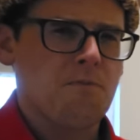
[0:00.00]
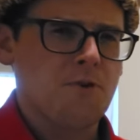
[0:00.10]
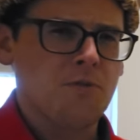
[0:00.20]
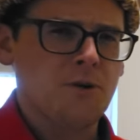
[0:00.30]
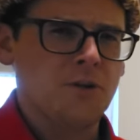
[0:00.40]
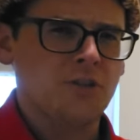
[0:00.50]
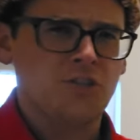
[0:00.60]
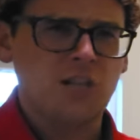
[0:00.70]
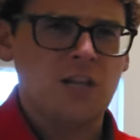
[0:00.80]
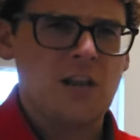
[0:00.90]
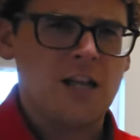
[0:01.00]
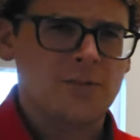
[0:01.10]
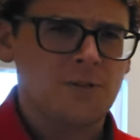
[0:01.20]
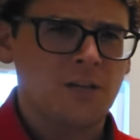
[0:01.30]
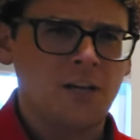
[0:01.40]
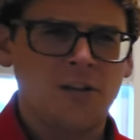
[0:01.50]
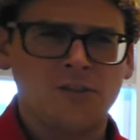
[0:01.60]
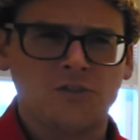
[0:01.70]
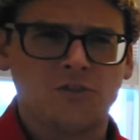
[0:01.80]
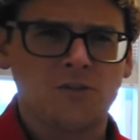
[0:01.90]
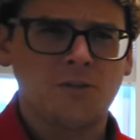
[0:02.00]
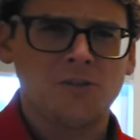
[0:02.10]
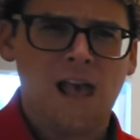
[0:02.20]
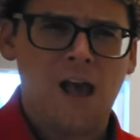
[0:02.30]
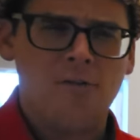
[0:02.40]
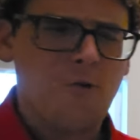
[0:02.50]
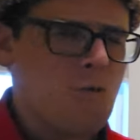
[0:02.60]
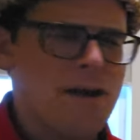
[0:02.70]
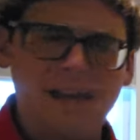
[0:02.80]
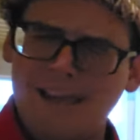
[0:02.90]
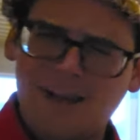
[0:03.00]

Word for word: boomers, Gen X, millennials, Zoomers, Alpha. What?